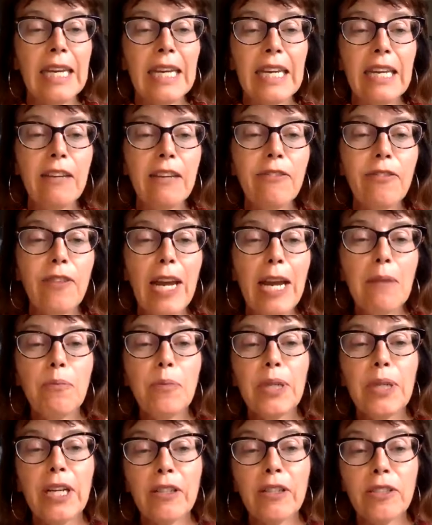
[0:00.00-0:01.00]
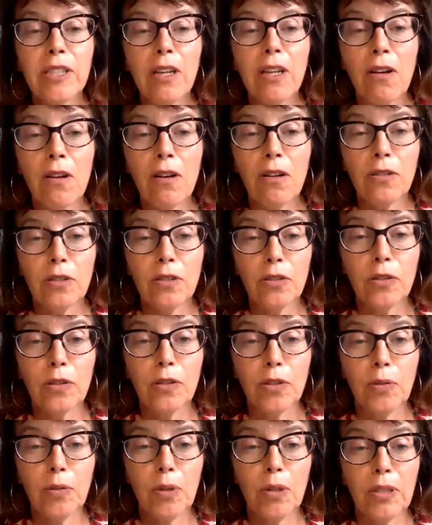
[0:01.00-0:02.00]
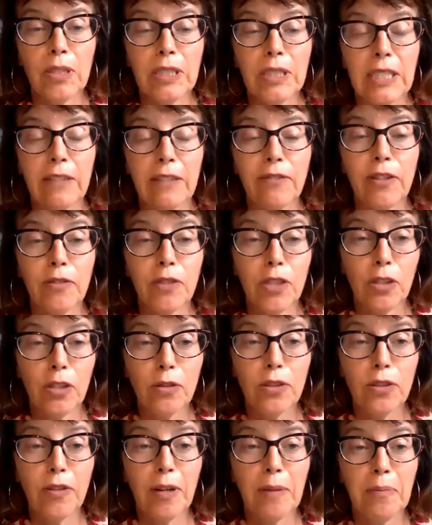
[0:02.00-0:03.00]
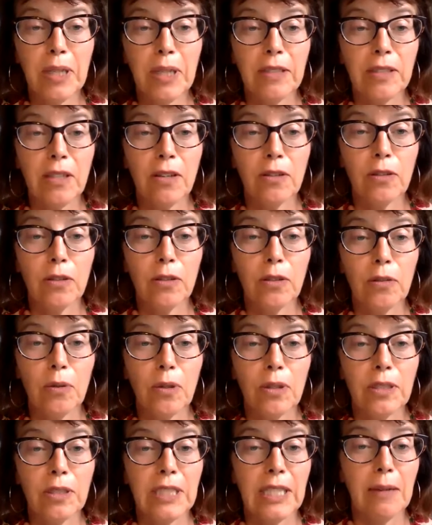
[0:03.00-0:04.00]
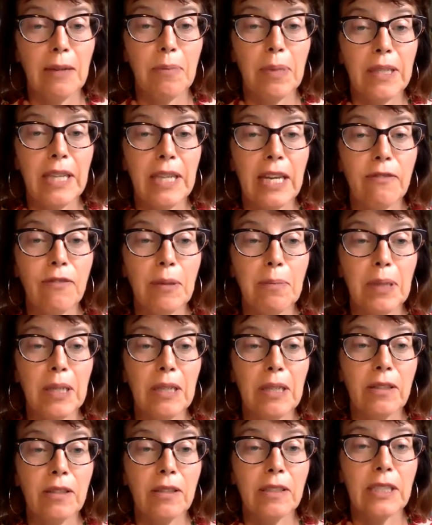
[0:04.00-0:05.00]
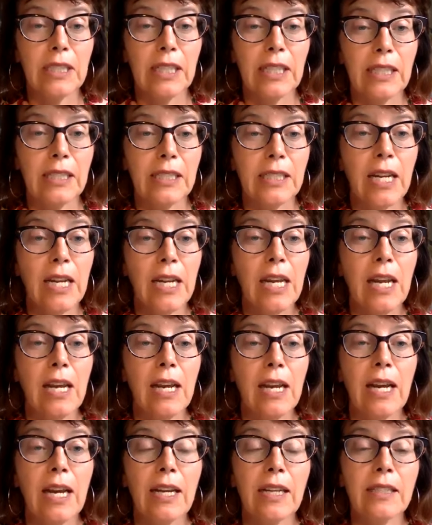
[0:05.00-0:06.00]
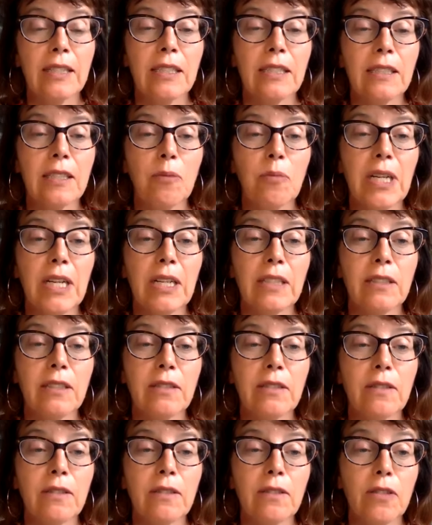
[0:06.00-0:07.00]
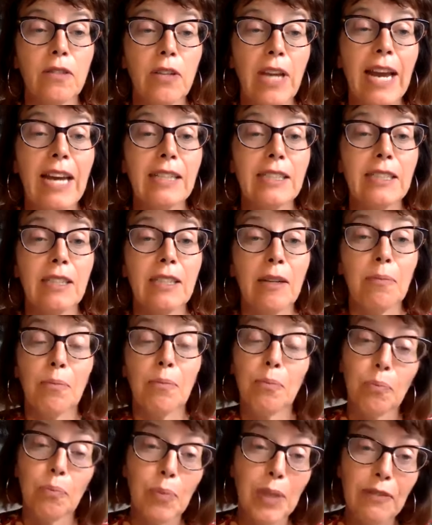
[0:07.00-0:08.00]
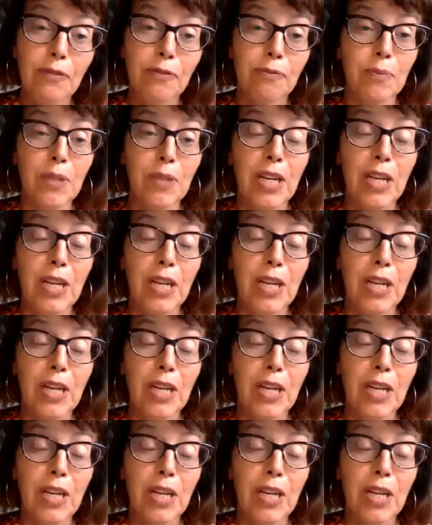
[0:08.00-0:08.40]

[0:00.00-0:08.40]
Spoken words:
If embryos aren't good quality, if you've told your embryos aren't good quality, but they've implanted and someone had a brief,